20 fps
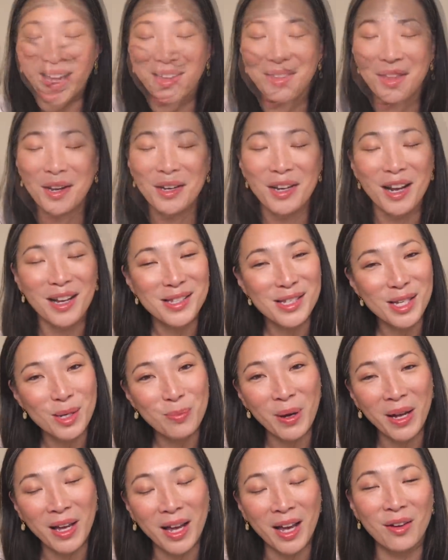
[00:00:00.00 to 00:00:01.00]
And then next
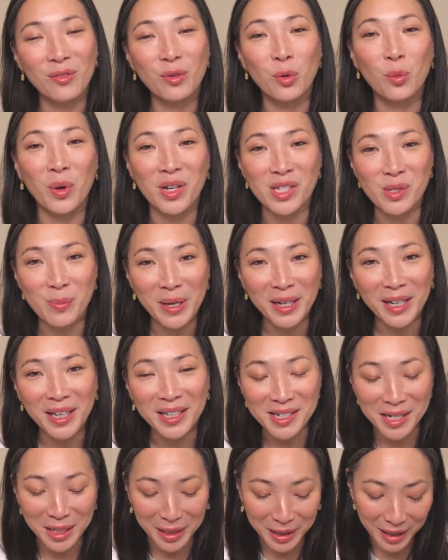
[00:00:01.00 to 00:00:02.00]
up I have Westman
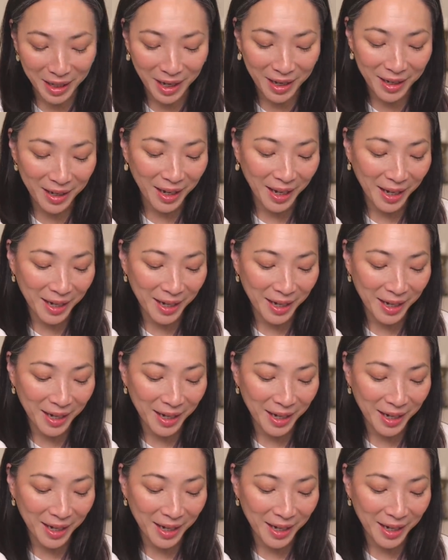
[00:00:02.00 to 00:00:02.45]
Atelier,